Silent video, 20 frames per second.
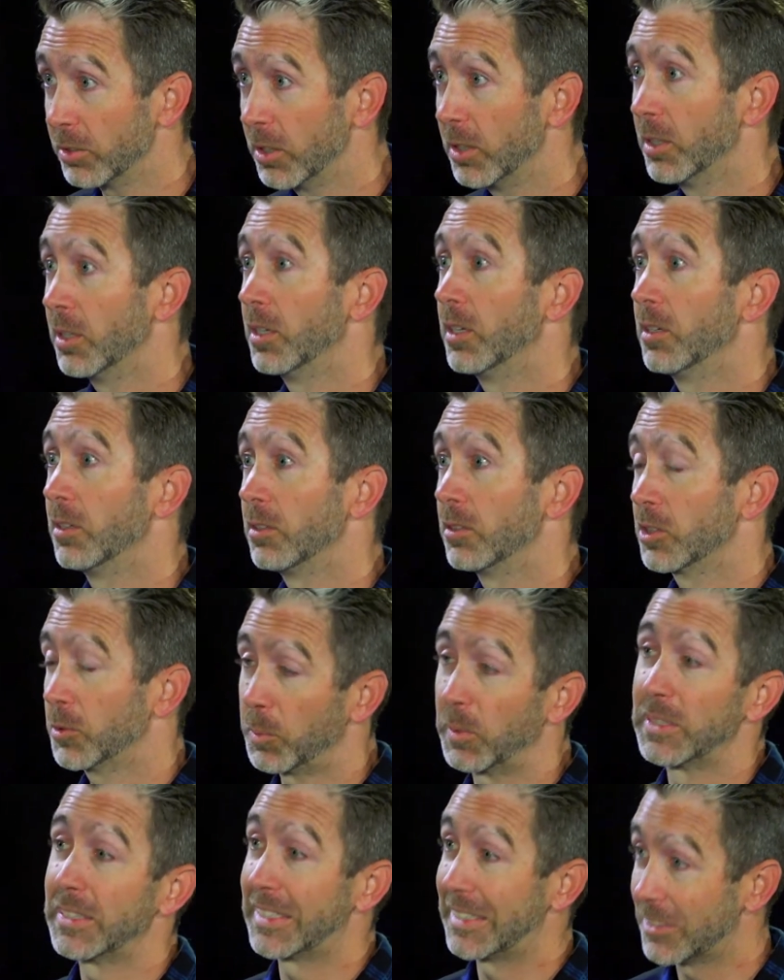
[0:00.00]
Yeah.
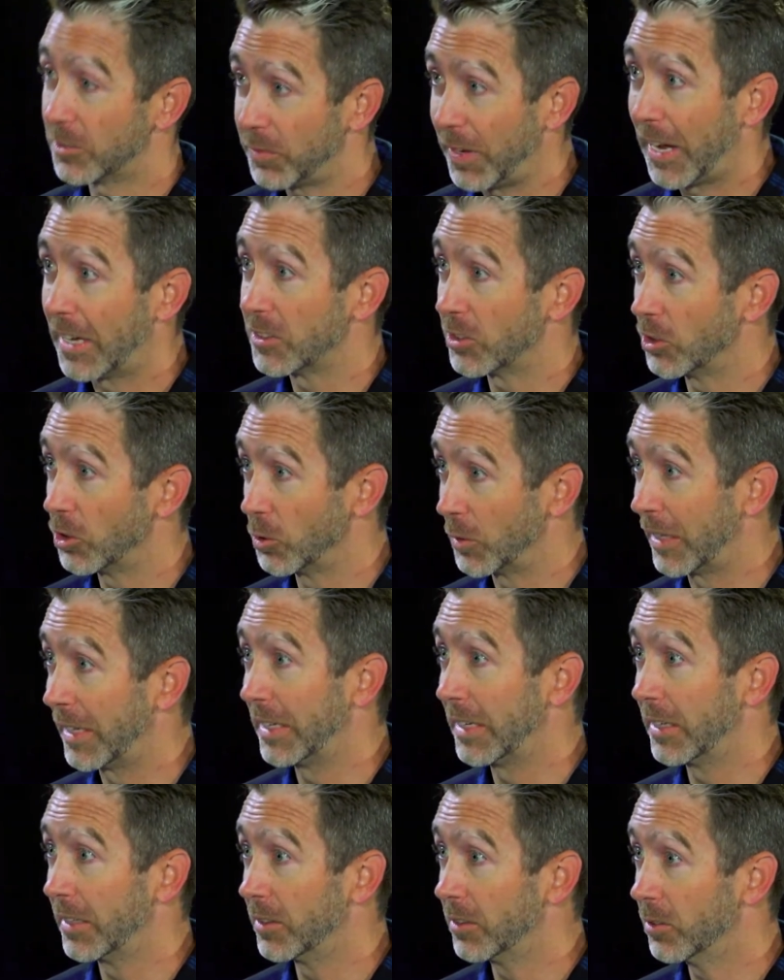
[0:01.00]
Sprinting as fast as you
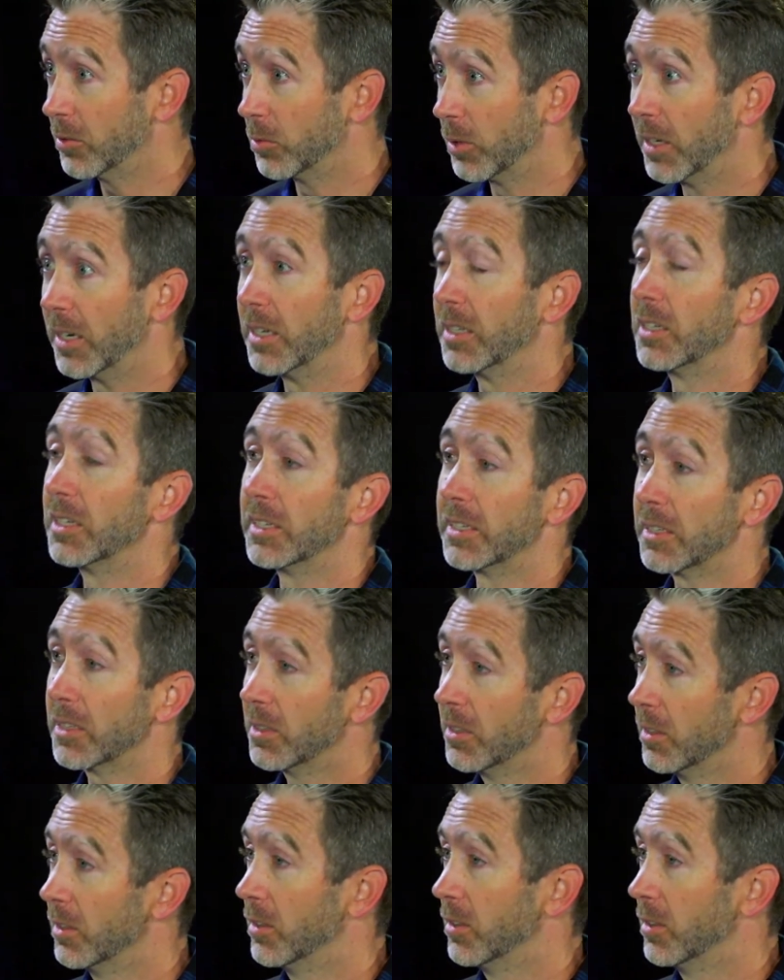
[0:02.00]
can, right? Like,